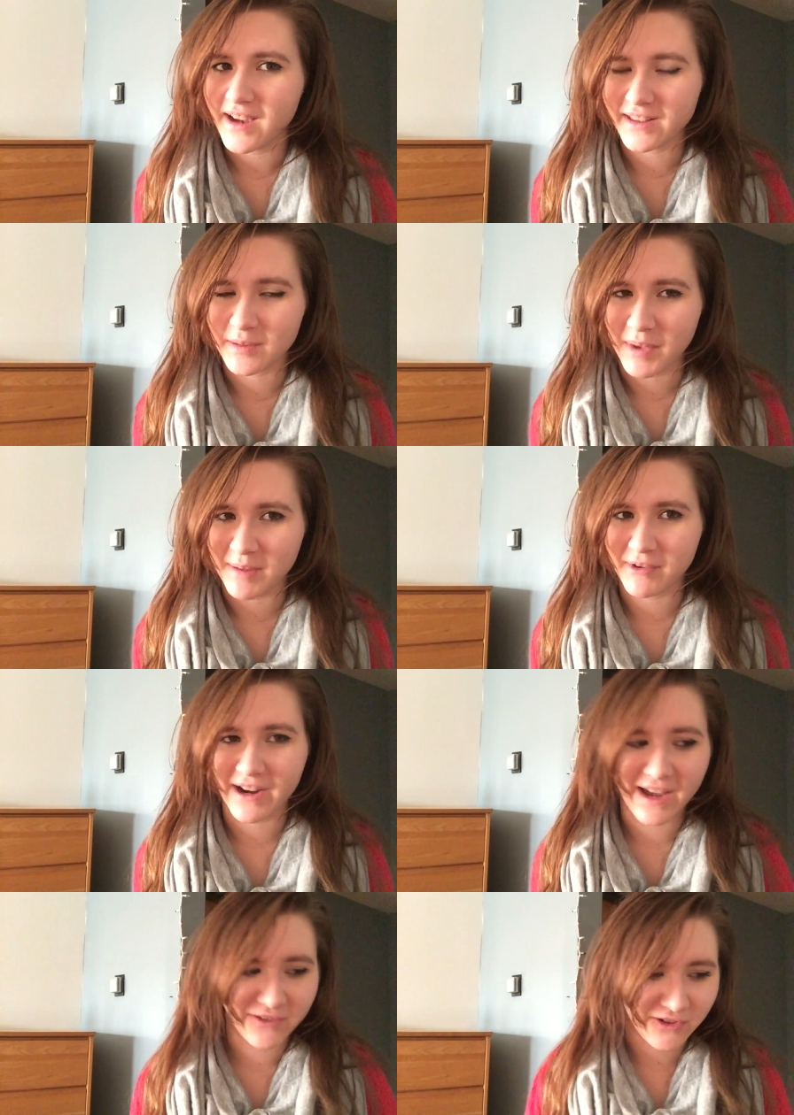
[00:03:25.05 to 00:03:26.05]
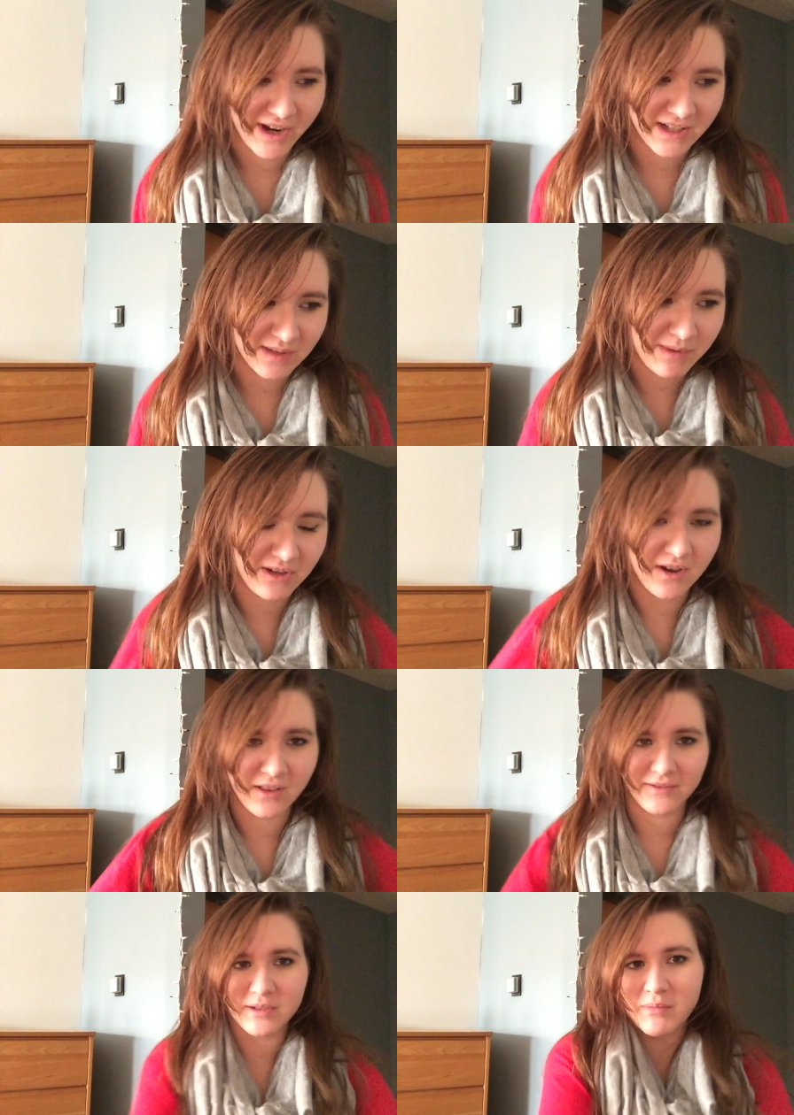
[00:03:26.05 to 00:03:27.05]
at the paper I have to write and spend
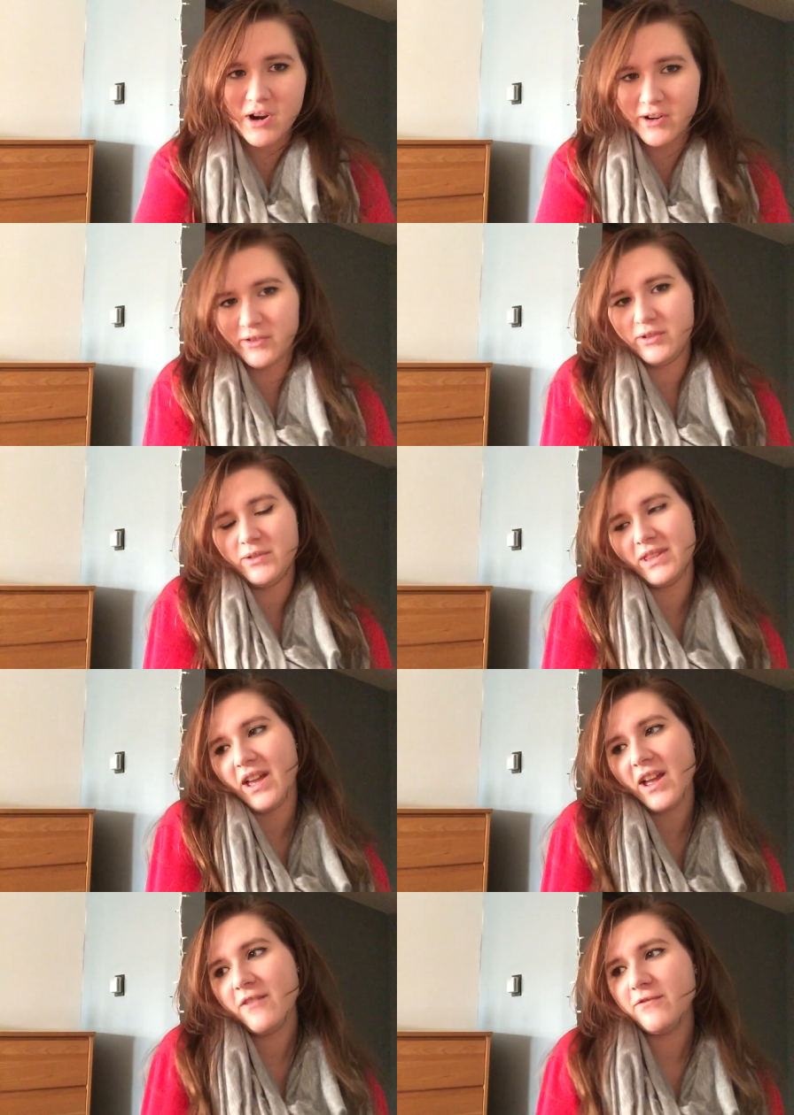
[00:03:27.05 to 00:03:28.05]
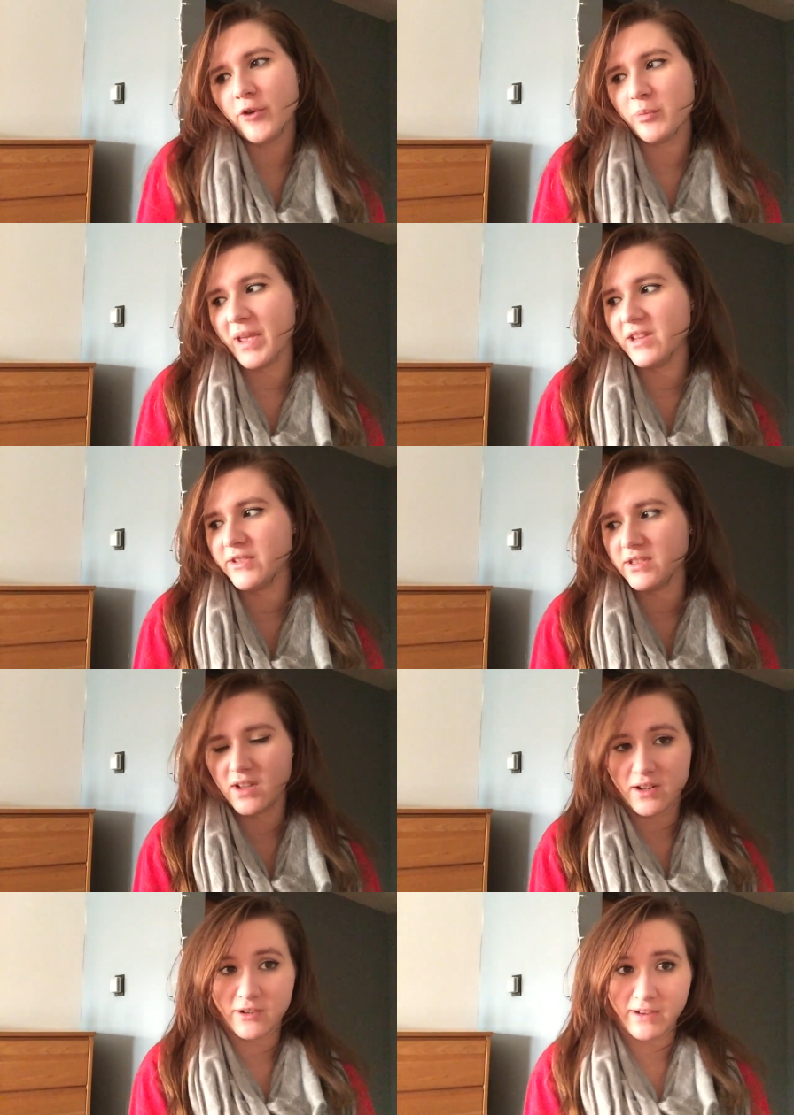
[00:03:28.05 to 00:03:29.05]
all of tomorrow doing that. I have four pages
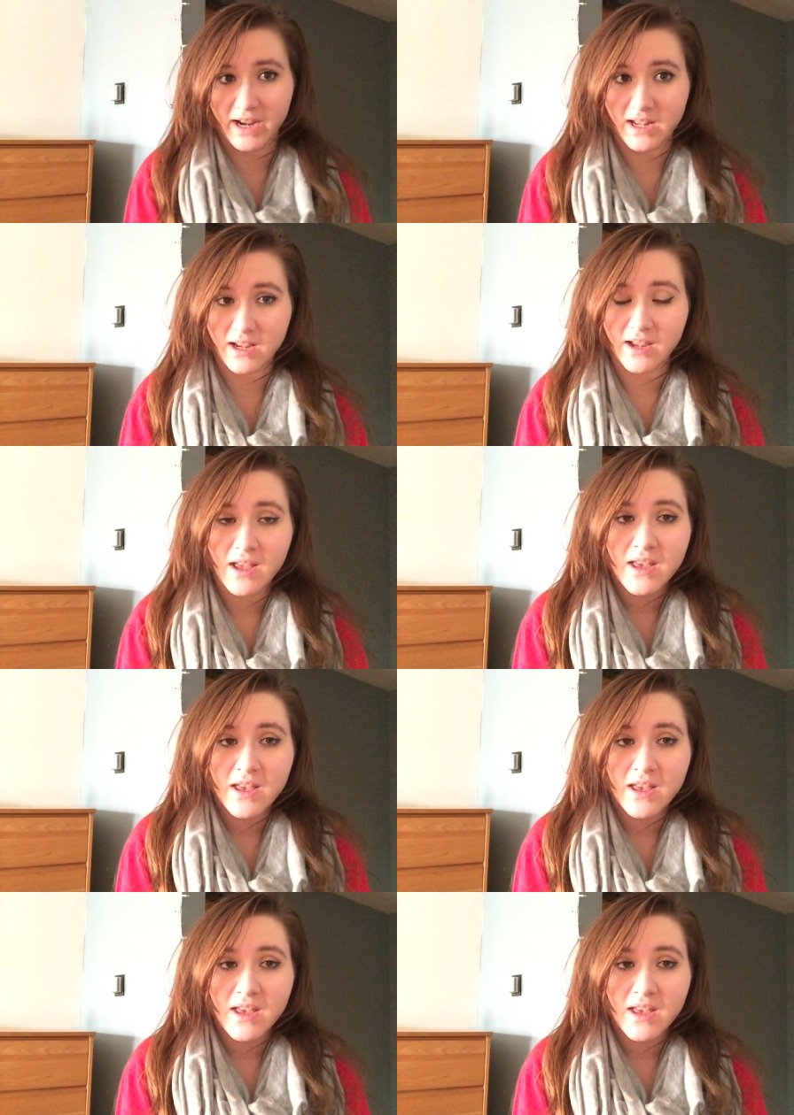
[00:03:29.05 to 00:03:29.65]
done already